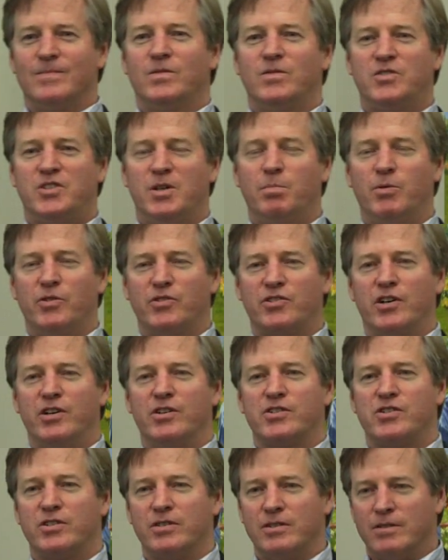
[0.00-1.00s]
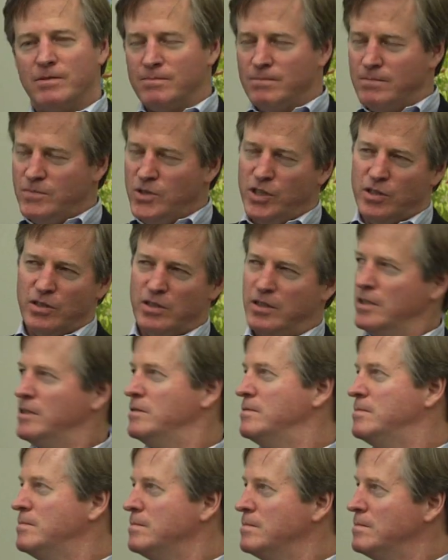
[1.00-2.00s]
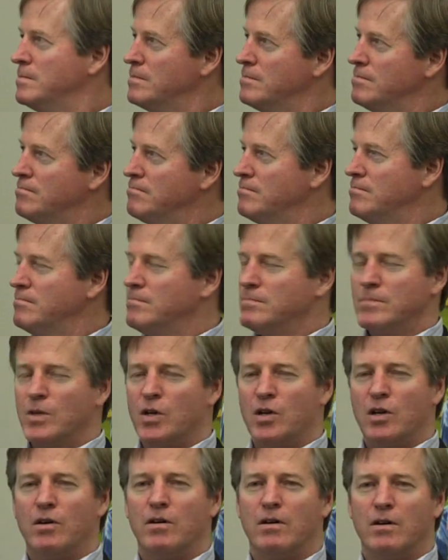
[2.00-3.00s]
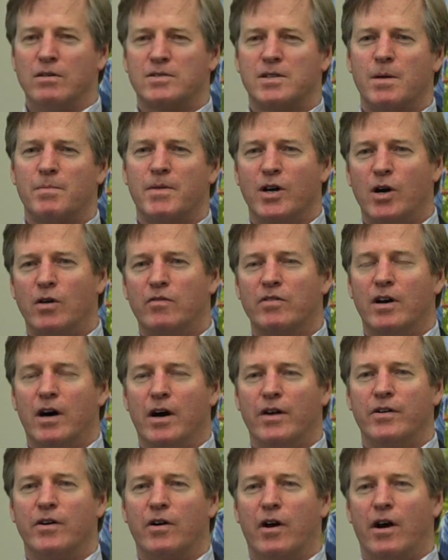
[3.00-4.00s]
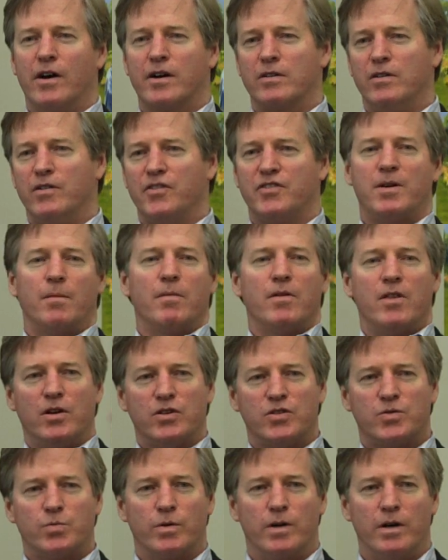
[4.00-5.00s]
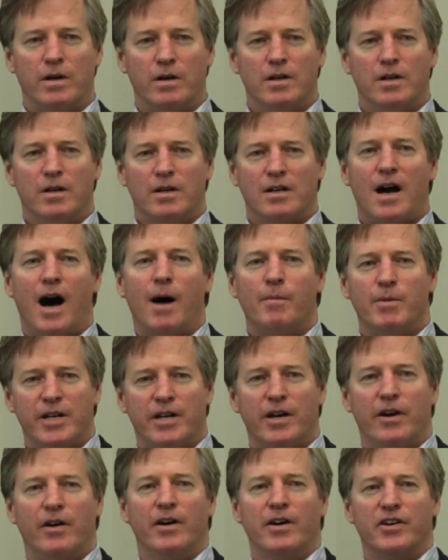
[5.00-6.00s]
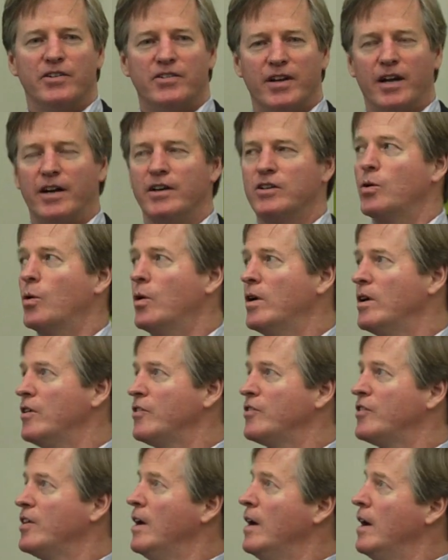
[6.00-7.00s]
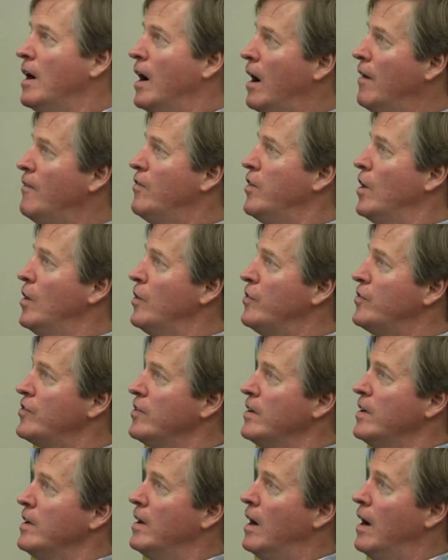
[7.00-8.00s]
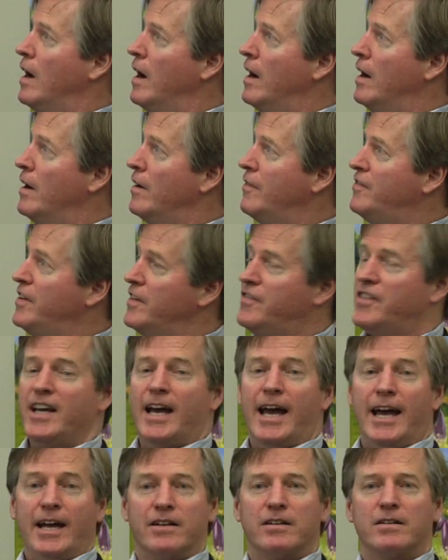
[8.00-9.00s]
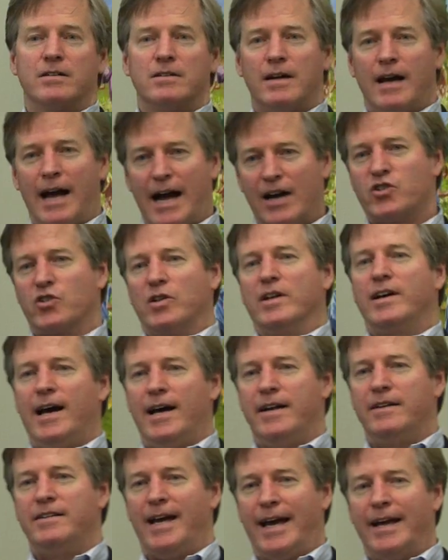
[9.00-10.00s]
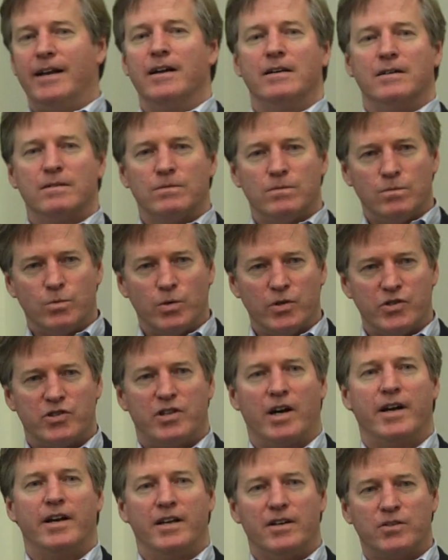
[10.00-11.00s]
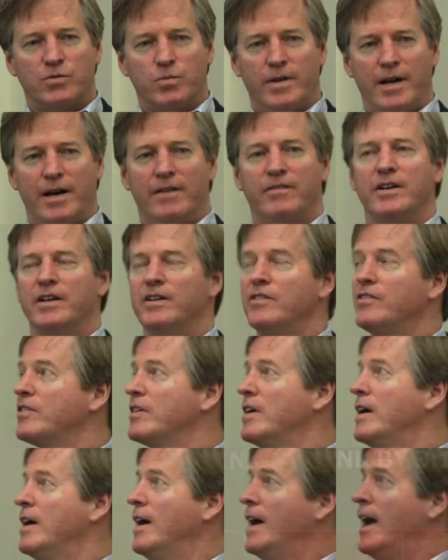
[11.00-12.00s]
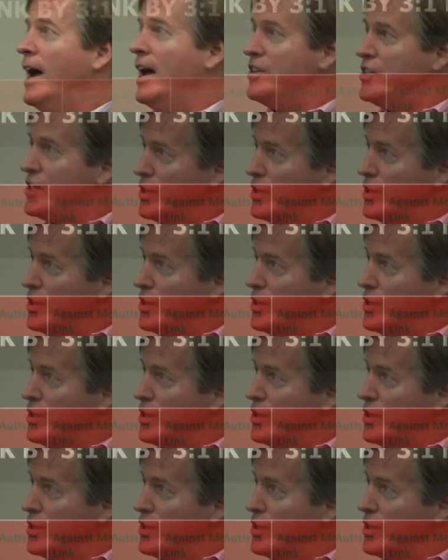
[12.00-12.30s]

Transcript: Simple search, yielded little uh, something over 100 articles. Some of those were commentaries and editorials. Of those, uh, 58 actually had data, were studies with evidence. And